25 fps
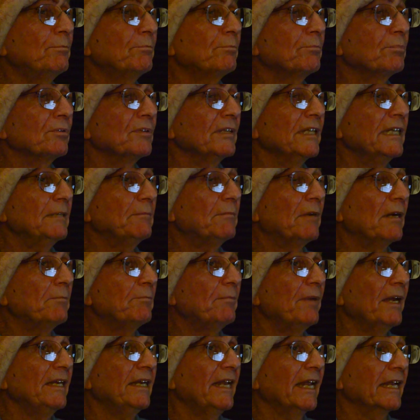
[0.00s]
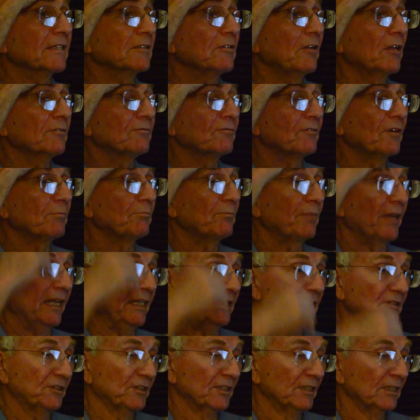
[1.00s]
play by Ben Hecht called Front
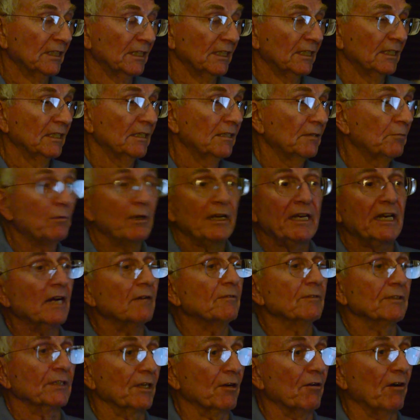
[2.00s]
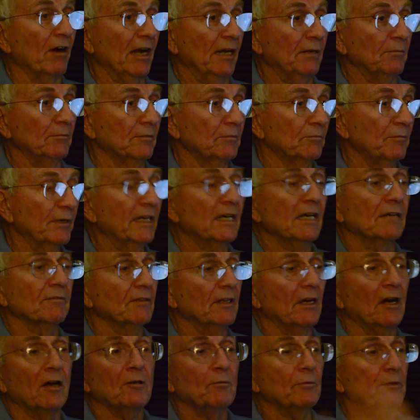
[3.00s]
Page. Mm-hmm. We cover the crime.
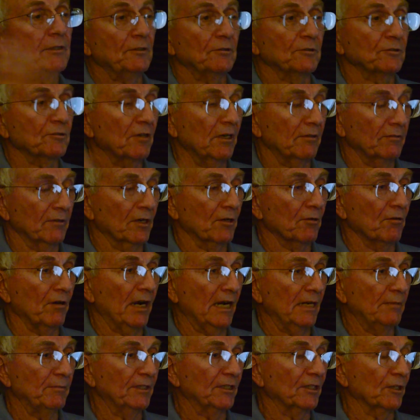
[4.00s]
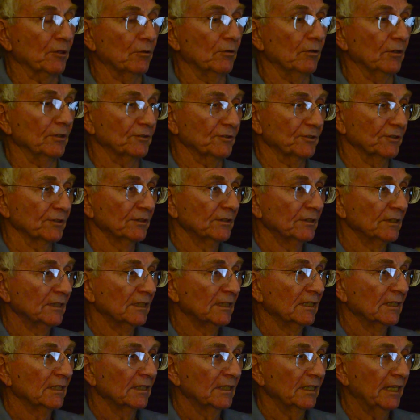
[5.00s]
All we do is cover crime in the courts,
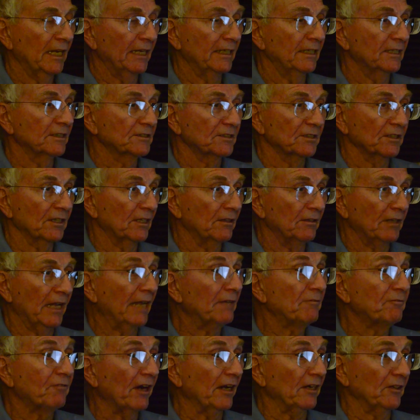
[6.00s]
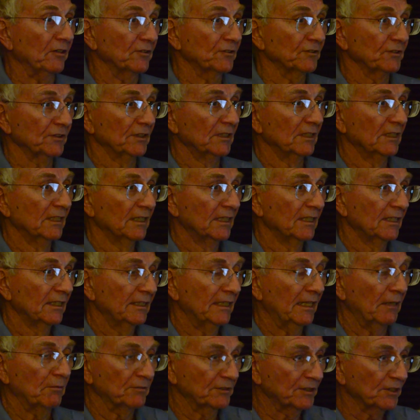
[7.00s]
and and fires.
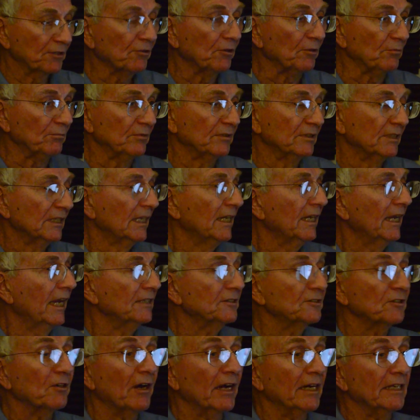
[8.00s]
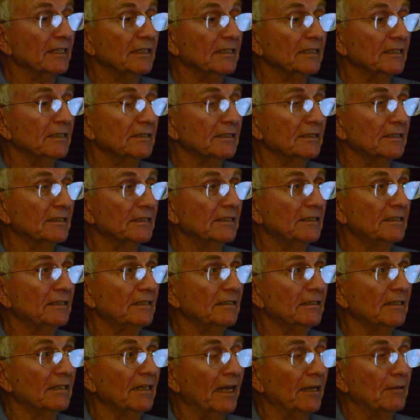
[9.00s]
That was the group.
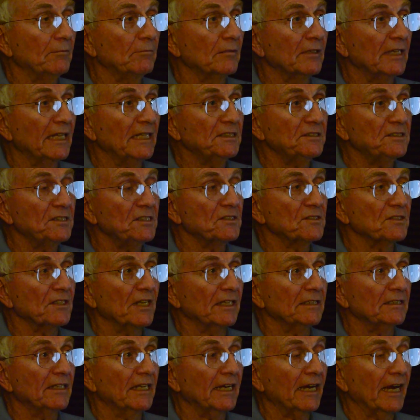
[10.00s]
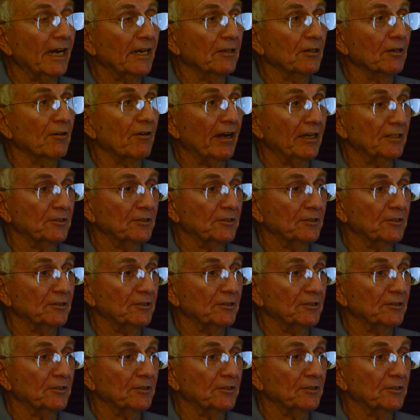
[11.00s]
And Lacey said they hired